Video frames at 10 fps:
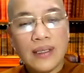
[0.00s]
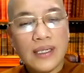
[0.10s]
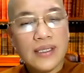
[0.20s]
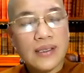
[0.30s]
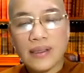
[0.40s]

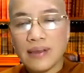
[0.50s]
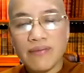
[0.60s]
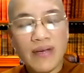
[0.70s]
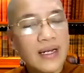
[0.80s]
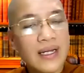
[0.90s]
It is
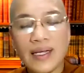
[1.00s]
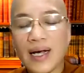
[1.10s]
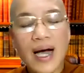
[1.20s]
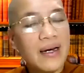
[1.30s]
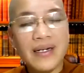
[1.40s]
uh,
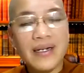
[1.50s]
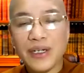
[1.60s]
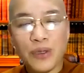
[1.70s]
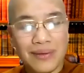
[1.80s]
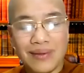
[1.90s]
very
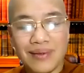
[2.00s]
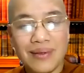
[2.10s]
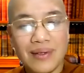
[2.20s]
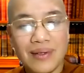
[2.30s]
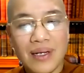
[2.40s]
ironical
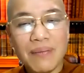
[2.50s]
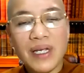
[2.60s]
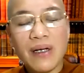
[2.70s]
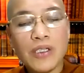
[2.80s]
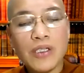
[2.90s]

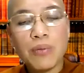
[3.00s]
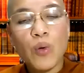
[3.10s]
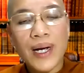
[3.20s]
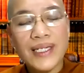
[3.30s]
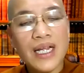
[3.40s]
because
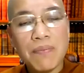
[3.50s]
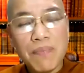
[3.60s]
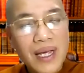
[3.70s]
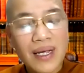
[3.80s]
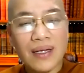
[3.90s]
white
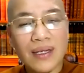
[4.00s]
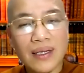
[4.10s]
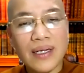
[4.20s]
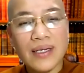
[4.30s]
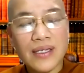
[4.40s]
and pink
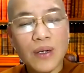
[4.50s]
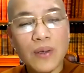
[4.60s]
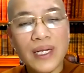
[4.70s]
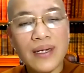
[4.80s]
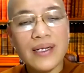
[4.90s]
is
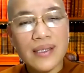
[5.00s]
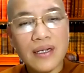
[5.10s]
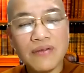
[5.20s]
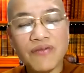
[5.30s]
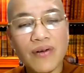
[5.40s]
only
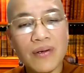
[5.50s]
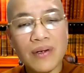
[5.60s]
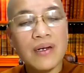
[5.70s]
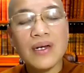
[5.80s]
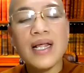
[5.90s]
reserved
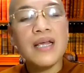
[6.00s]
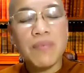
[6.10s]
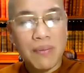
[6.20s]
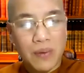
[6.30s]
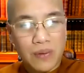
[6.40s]
for lay
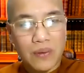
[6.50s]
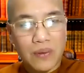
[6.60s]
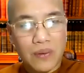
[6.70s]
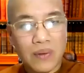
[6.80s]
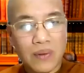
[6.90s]

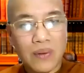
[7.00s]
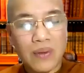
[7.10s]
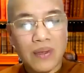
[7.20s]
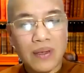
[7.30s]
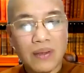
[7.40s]
people.
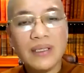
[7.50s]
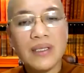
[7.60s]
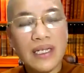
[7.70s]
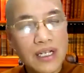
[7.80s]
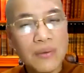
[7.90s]
But
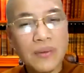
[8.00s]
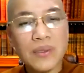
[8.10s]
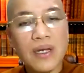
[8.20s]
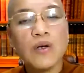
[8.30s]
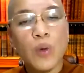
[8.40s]
they
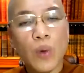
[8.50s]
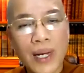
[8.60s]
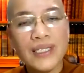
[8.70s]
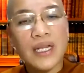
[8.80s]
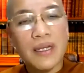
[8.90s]
chose
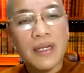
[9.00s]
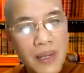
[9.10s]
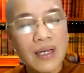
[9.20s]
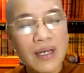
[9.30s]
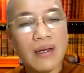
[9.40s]
white
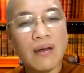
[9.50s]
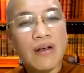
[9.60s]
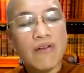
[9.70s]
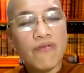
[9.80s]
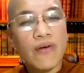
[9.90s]
and pink
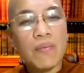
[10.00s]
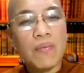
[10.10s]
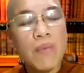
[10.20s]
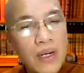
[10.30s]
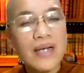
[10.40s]
for
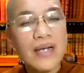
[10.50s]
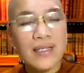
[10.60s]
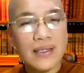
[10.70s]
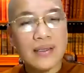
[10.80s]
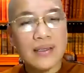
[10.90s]

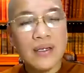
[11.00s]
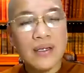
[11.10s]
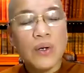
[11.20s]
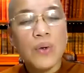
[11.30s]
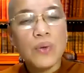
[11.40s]
monastics
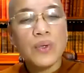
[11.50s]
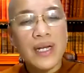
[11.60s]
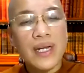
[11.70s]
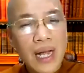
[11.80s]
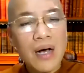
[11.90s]
who
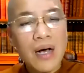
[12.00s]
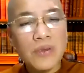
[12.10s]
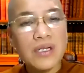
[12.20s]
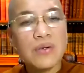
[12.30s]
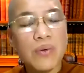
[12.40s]

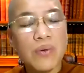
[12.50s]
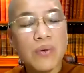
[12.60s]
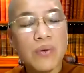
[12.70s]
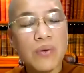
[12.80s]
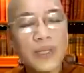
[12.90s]
renounce the
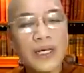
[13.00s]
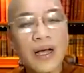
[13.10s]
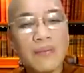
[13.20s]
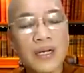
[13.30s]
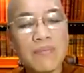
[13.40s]
world to
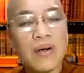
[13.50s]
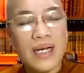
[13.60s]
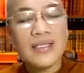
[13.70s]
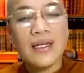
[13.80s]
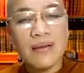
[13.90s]
become a
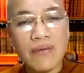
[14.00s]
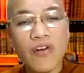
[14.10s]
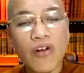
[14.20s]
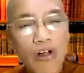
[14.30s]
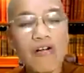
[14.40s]
monastic for
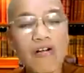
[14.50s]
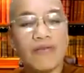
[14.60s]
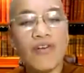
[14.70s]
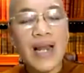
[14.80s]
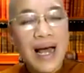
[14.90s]
long,
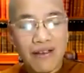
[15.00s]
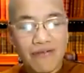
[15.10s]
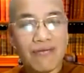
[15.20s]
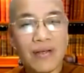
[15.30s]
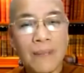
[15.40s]
for life.